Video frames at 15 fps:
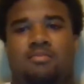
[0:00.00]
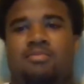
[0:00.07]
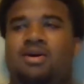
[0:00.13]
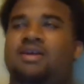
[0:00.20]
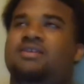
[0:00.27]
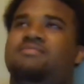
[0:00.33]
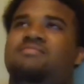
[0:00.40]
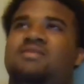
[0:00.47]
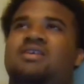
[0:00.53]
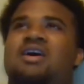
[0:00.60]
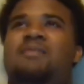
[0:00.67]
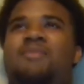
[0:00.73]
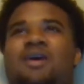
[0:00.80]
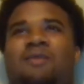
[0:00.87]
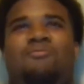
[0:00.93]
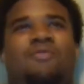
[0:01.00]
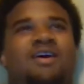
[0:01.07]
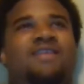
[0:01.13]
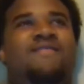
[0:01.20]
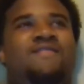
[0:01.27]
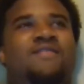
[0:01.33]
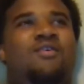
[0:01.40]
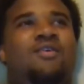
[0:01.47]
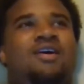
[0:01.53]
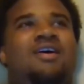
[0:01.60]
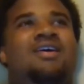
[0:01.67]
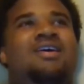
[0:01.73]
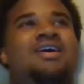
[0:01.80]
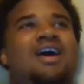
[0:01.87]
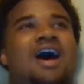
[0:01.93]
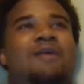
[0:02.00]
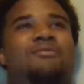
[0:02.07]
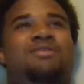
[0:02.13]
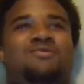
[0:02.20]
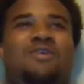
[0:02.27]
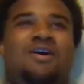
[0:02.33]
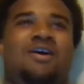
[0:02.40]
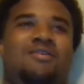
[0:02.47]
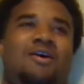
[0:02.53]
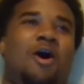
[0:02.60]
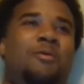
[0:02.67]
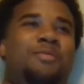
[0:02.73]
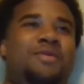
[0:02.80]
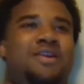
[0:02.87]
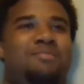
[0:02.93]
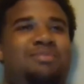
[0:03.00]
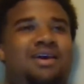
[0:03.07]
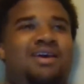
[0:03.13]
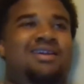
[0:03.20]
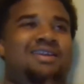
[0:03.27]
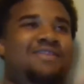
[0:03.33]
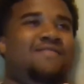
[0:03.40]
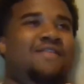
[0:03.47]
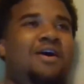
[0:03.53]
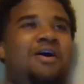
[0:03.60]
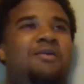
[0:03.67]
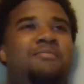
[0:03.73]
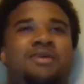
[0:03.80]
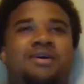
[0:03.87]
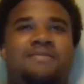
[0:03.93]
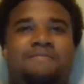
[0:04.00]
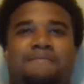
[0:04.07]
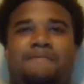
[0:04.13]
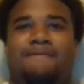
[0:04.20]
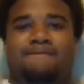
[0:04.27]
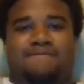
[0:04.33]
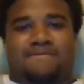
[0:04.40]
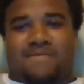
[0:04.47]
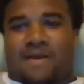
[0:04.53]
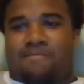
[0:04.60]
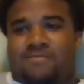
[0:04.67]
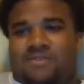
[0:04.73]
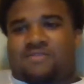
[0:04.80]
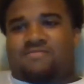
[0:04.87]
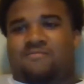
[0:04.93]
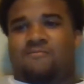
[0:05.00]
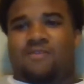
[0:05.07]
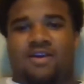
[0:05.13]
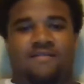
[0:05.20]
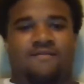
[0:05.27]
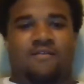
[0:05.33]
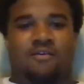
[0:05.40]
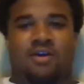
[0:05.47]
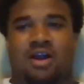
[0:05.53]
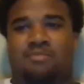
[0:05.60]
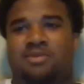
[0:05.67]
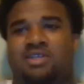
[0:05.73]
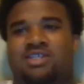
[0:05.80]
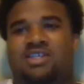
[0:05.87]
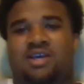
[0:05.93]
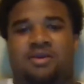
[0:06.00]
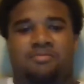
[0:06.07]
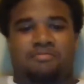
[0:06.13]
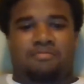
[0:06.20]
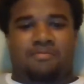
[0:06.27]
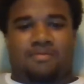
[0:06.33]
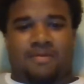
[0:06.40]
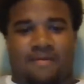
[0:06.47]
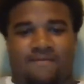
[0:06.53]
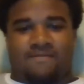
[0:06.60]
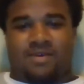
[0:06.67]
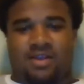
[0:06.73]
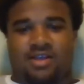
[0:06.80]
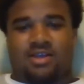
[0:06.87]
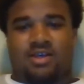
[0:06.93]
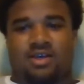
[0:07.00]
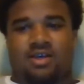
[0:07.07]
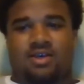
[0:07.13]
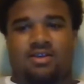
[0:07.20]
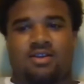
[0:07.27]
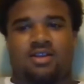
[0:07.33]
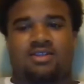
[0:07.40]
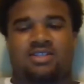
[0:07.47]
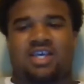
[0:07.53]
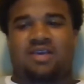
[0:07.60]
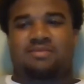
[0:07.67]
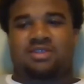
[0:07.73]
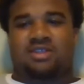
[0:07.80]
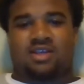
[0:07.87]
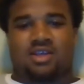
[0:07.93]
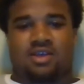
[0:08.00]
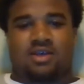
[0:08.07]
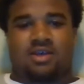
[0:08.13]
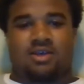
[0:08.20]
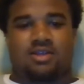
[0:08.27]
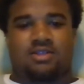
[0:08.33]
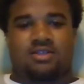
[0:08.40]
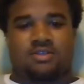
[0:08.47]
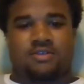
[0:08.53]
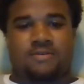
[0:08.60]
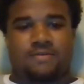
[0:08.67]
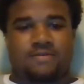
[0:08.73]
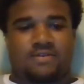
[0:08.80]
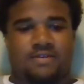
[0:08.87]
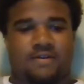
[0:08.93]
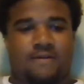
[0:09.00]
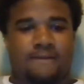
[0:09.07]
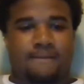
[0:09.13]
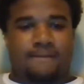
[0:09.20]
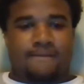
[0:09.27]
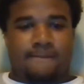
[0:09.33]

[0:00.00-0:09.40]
But I mean, I'm ready for it. I was hoping to play this fall, but I'm just ready for it. I'm in shape. I'm feeling good, and the team is looking good too. So.